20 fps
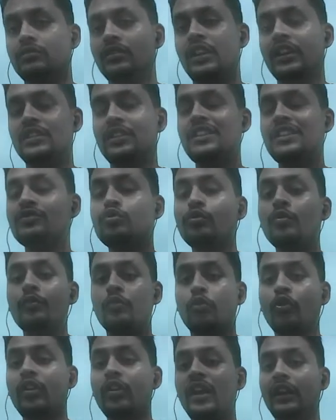like needs to be
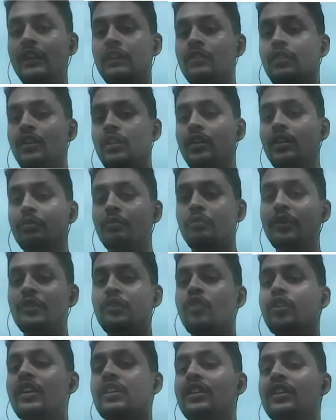broken
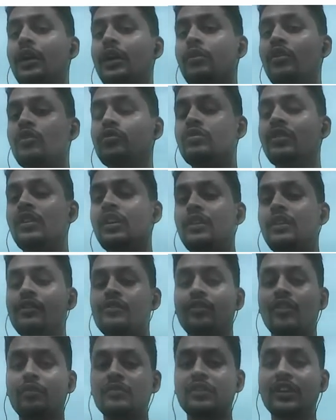before it come out
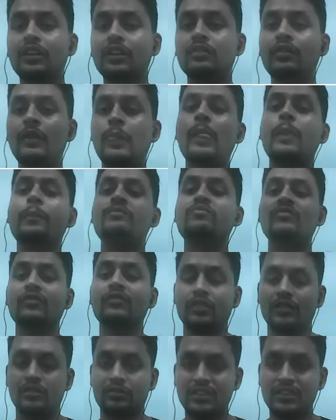from the
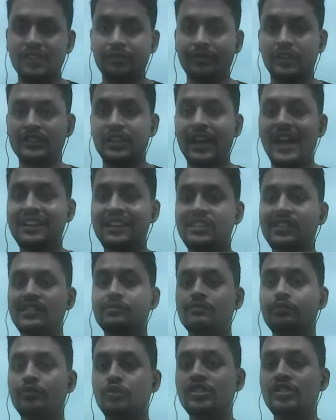surface as a
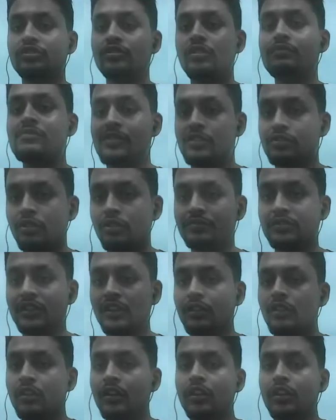process of
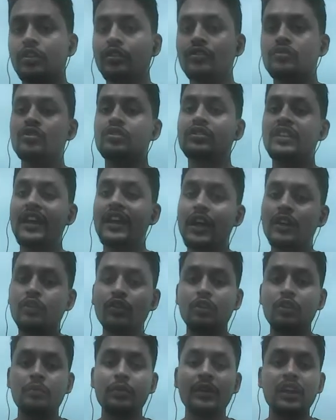desorption. So there
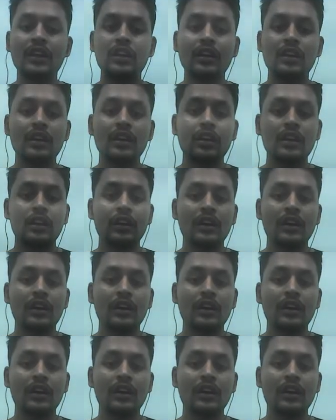will be